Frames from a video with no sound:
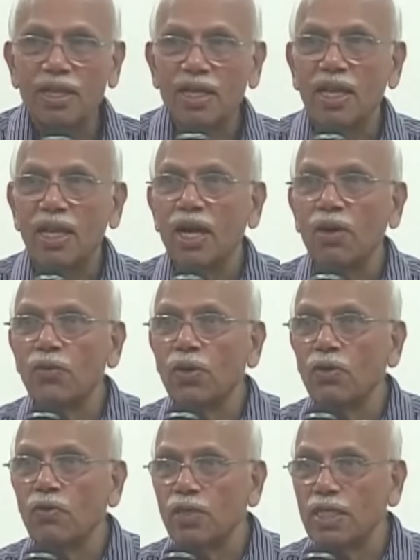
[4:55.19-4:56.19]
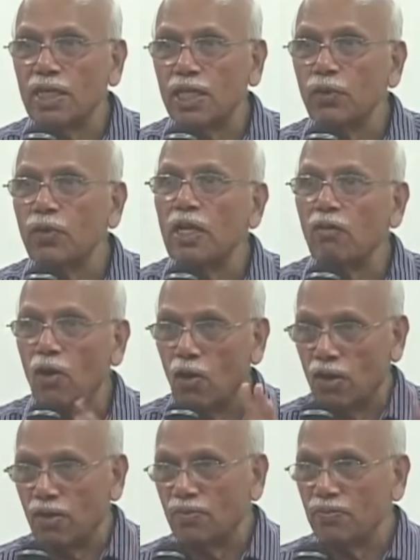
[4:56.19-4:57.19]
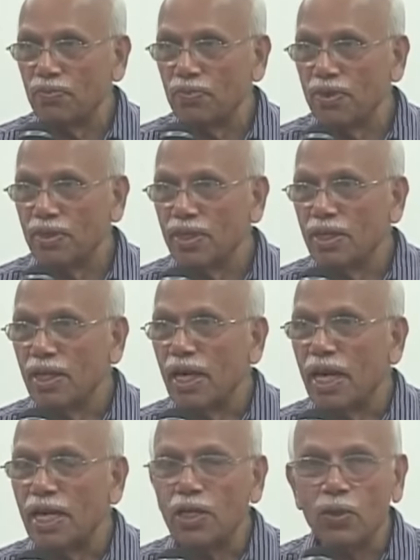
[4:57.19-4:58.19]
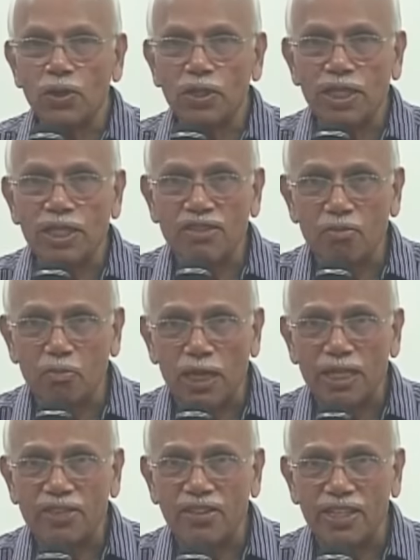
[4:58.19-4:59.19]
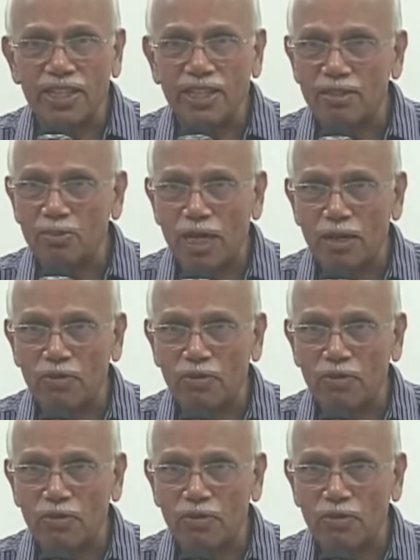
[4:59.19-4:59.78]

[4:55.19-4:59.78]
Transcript: Love your work, you will live long. And don't think simply sitting is bad.